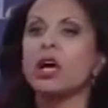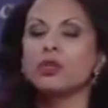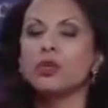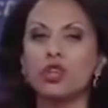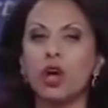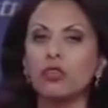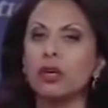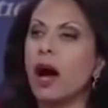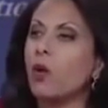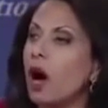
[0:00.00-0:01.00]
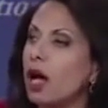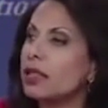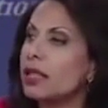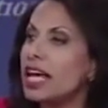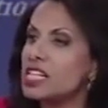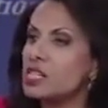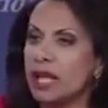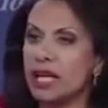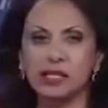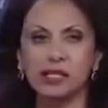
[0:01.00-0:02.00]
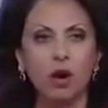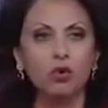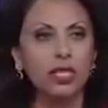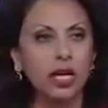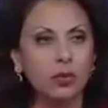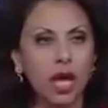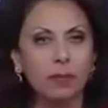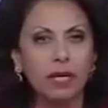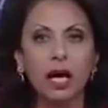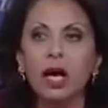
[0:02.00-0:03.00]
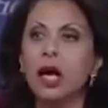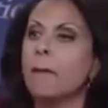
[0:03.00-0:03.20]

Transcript: to show them how Allah has blessed Saudi Arabia